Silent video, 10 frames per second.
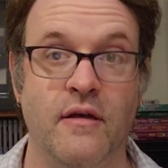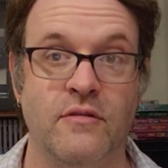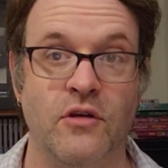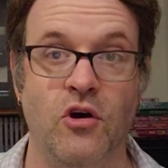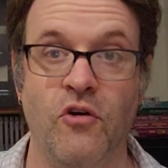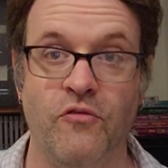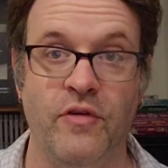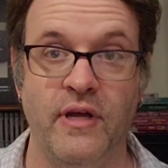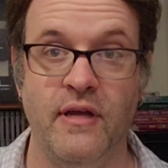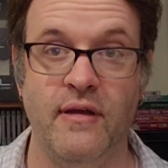So
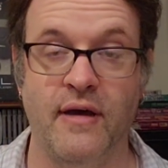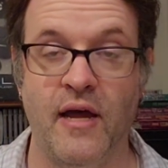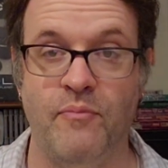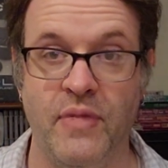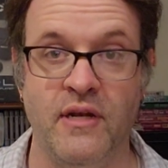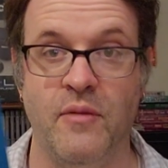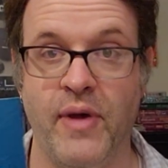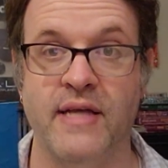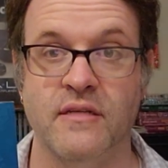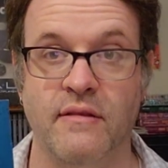hopefully I ended up
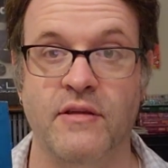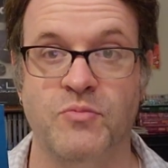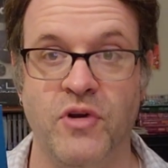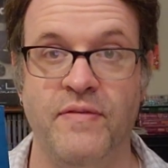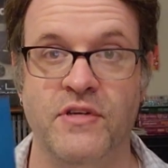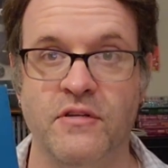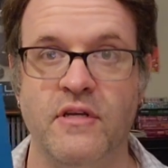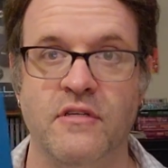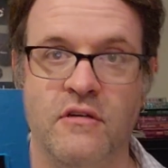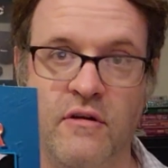passing on this
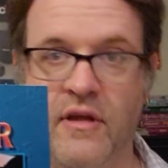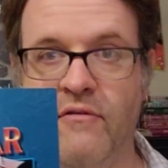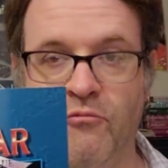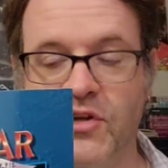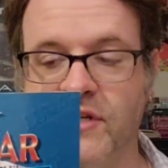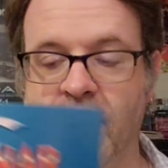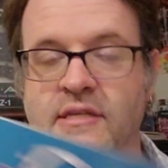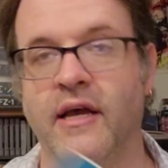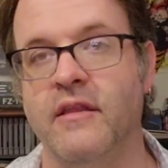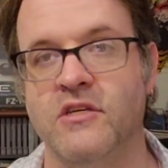previously. So in which
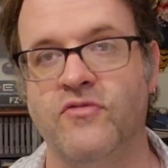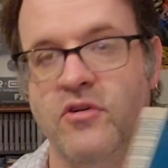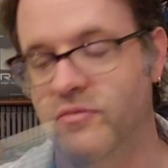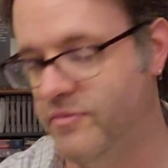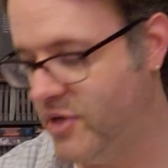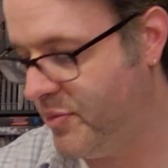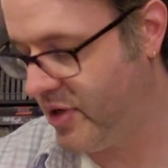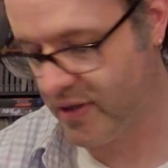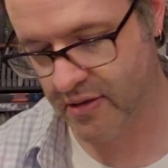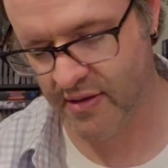case I got this for $1.